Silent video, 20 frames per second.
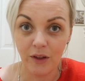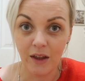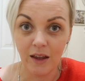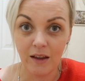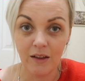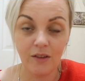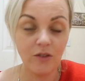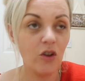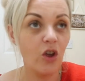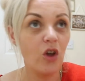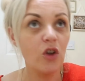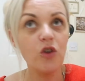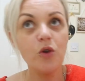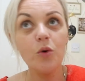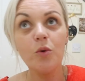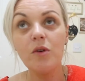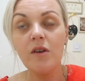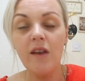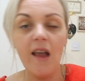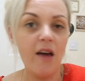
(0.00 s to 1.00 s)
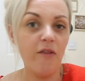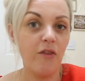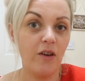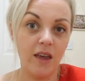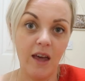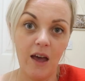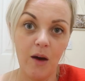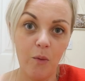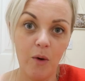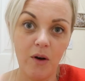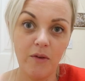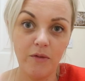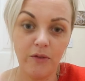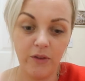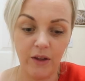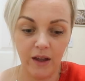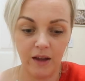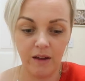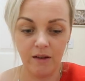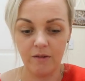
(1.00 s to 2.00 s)
things. You never get one
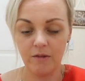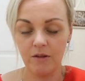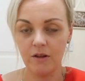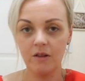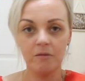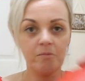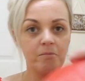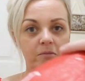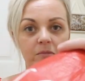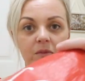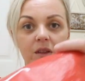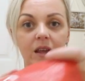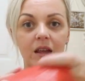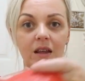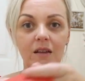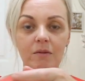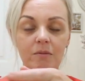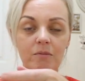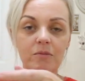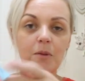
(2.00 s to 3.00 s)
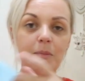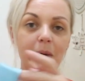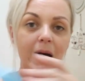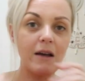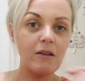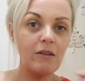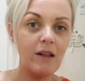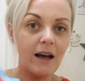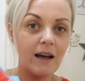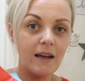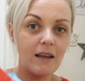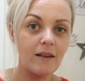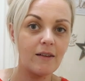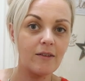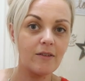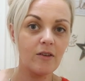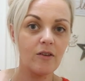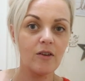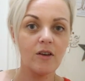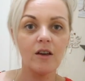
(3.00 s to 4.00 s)
thing. The bag
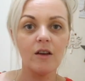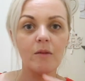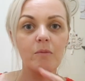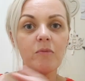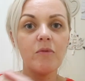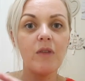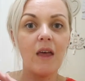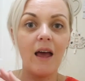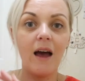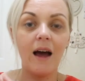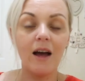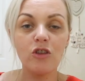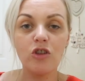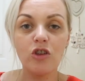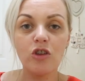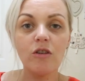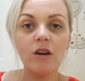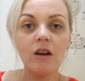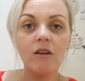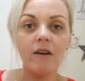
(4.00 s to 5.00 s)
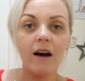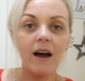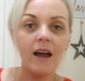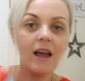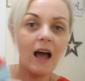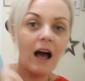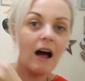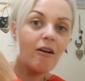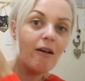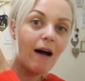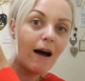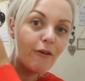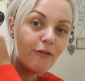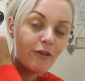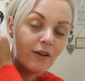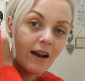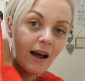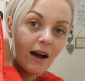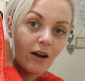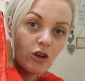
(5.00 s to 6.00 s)
lies. They actually like are
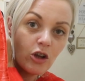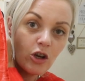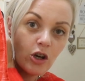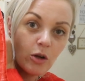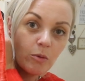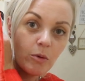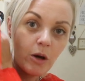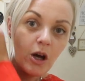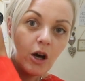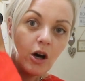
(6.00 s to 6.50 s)
laughing at you.